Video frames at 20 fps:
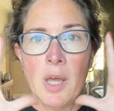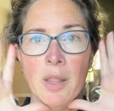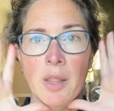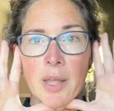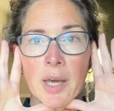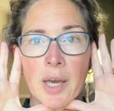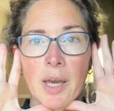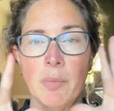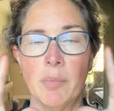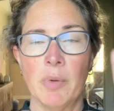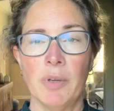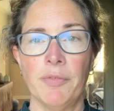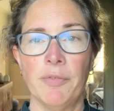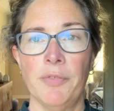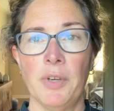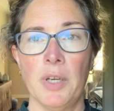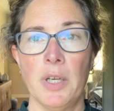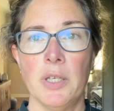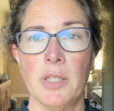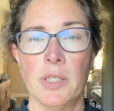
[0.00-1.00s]
That, my
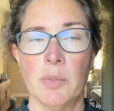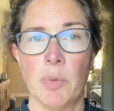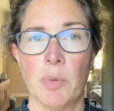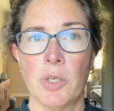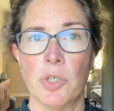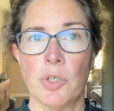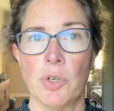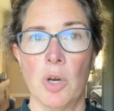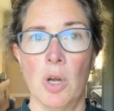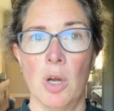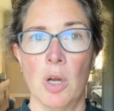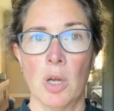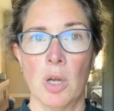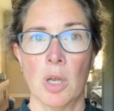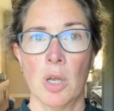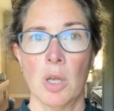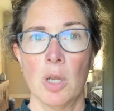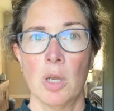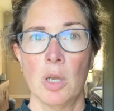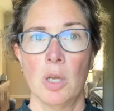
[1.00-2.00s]
face, my
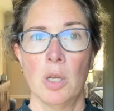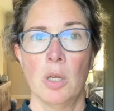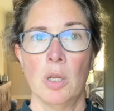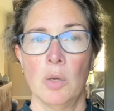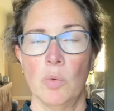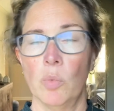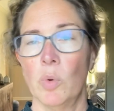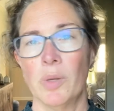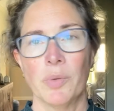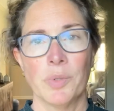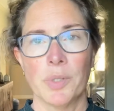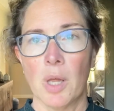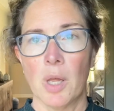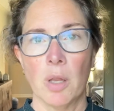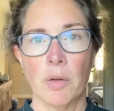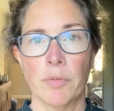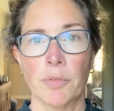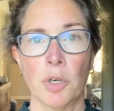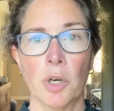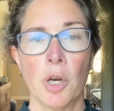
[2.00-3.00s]
trunk, well, it was all
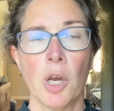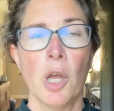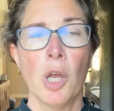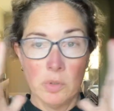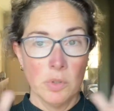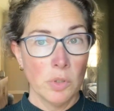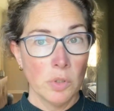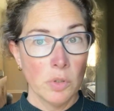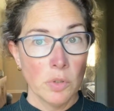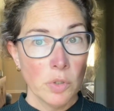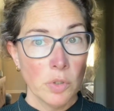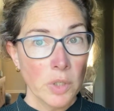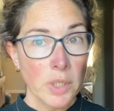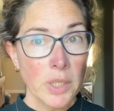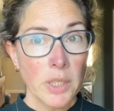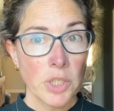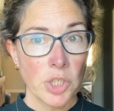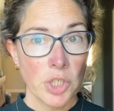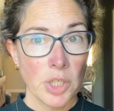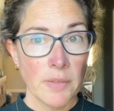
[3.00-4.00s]
over. You can
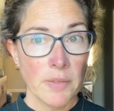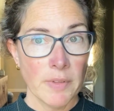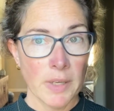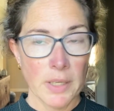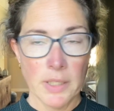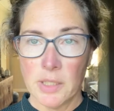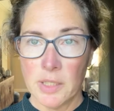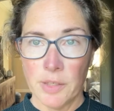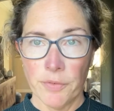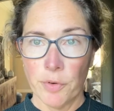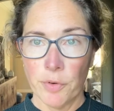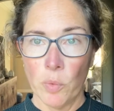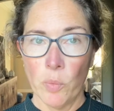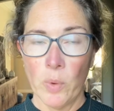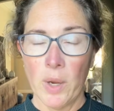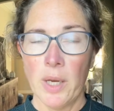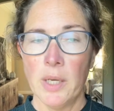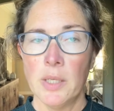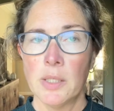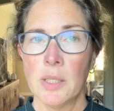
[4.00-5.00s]
achieve that different
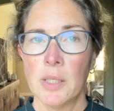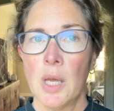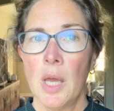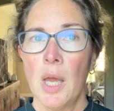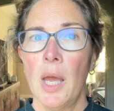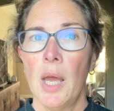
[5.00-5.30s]
ways.